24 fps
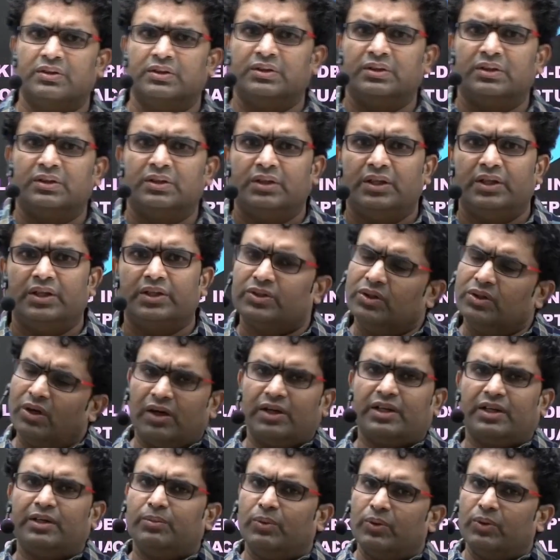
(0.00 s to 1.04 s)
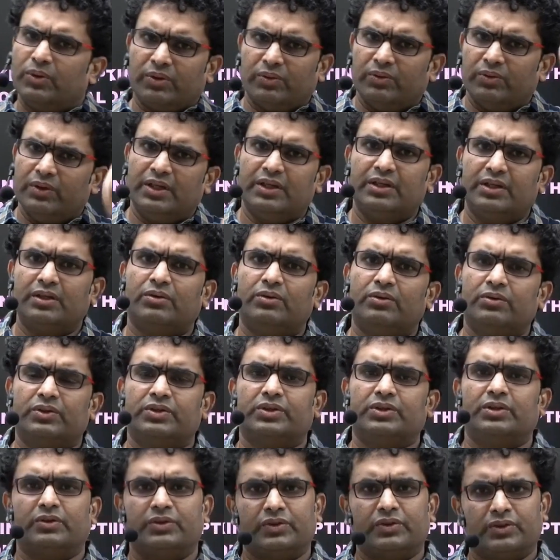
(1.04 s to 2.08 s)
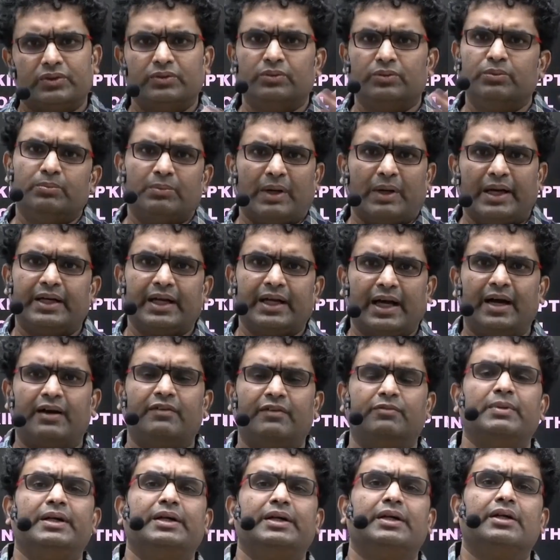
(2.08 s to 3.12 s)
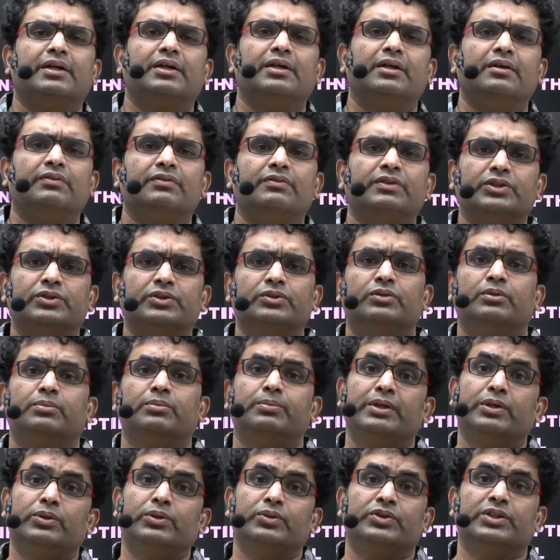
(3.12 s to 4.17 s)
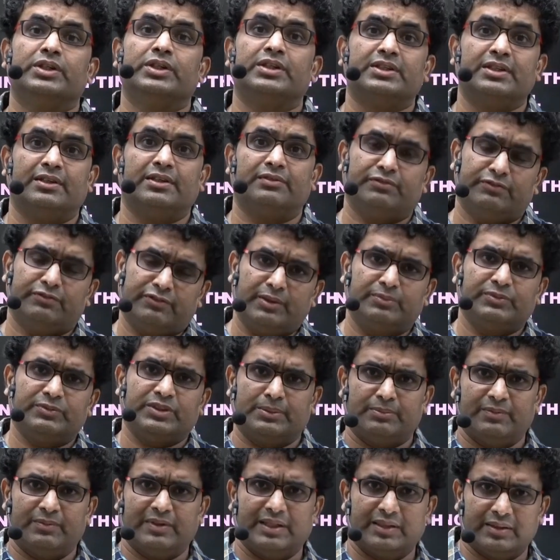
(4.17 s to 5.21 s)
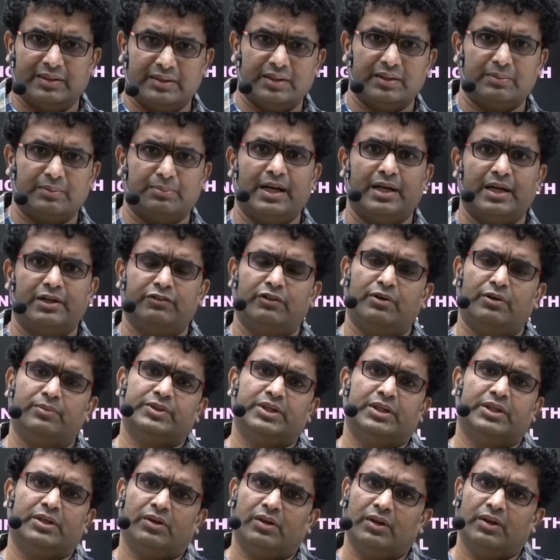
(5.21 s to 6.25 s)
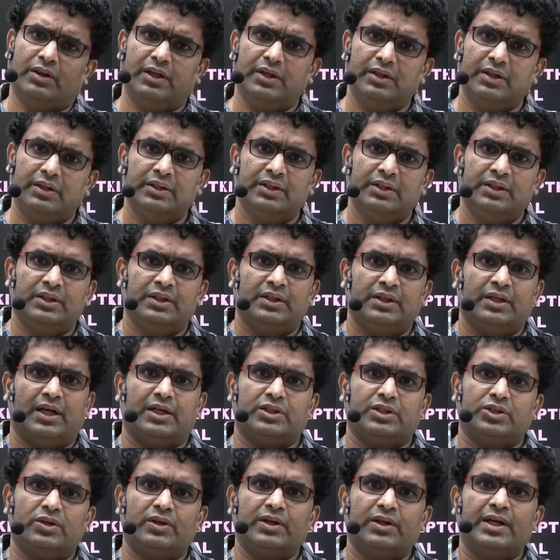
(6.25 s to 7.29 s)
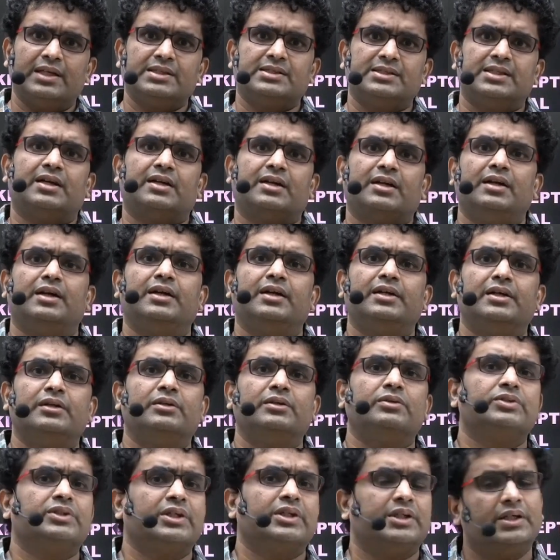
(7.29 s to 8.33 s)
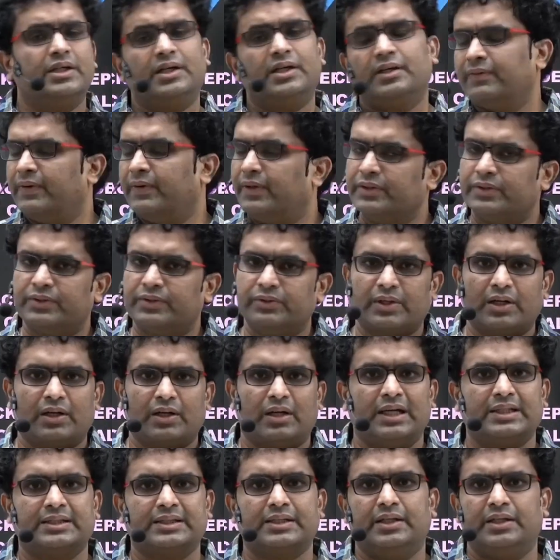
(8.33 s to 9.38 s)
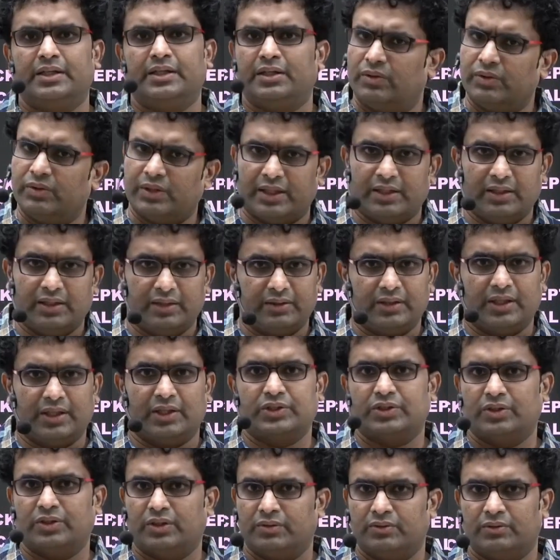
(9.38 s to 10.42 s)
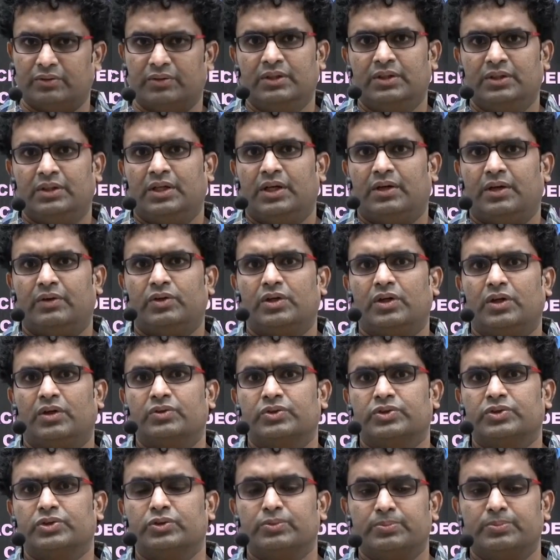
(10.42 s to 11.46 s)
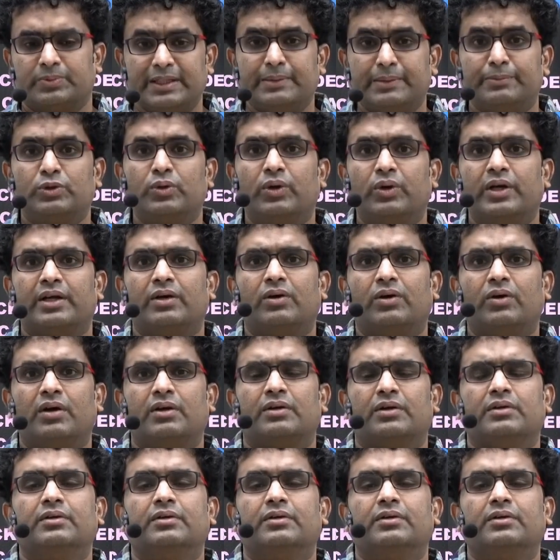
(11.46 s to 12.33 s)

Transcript: It's not about only the course doubts. You might have material which you would be using from some other platforms and all that. As long as they are related to JEE Advanced, you can ask any doubt, and that's how our doubts group keep going on,